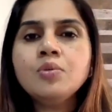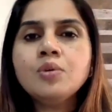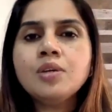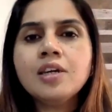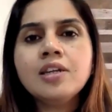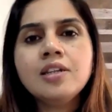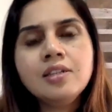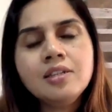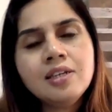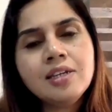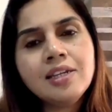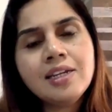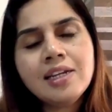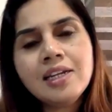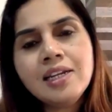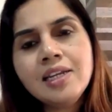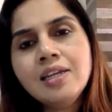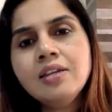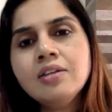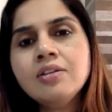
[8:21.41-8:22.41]
you can
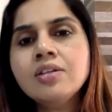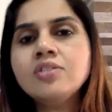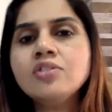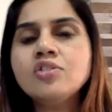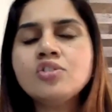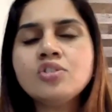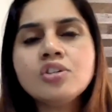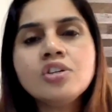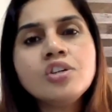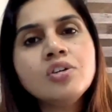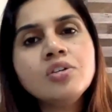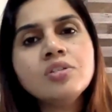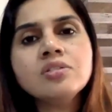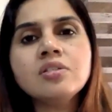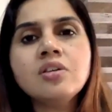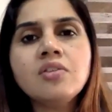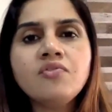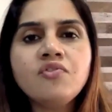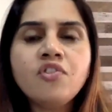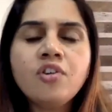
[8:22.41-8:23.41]
directly register
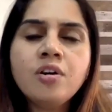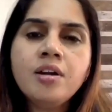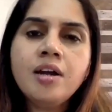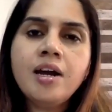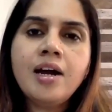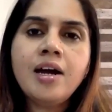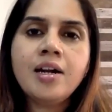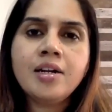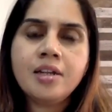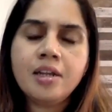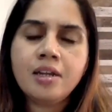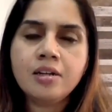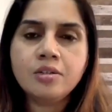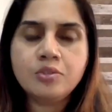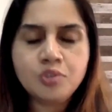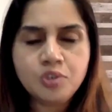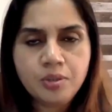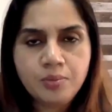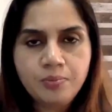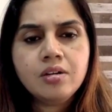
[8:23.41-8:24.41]
yourself for
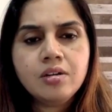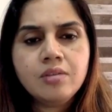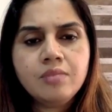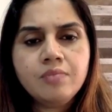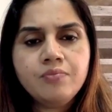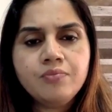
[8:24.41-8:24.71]
articleship.